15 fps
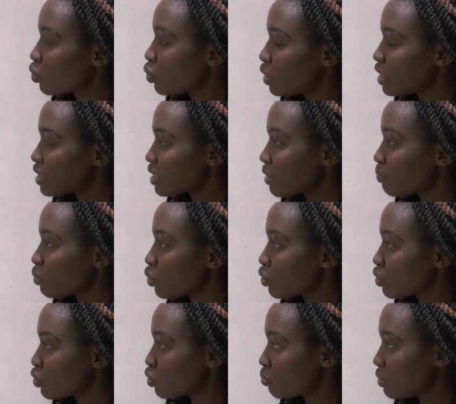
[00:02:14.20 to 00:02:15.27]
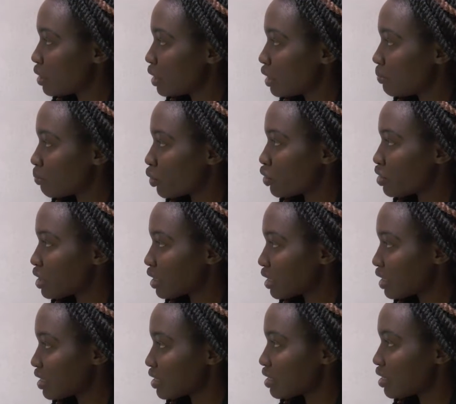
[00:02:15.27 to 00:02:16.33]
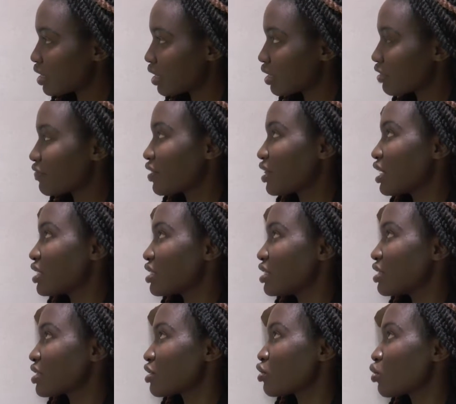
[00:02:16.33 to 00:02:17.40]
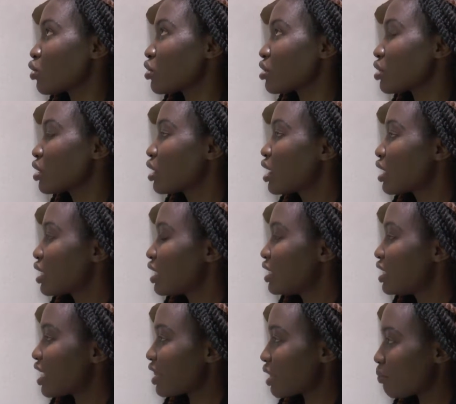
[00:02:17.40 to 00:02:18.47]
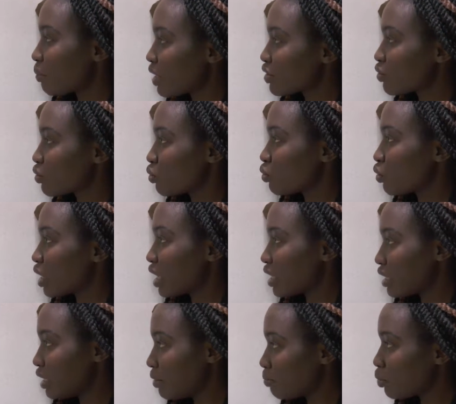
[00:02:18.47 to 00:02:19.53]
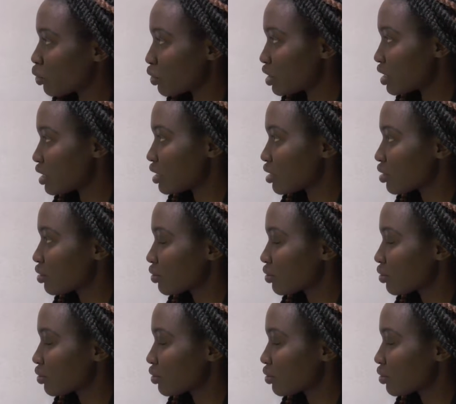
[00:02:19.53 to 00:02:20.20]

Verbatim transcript: who is supposed to be importing this drug, given that it's not any other person who can import it?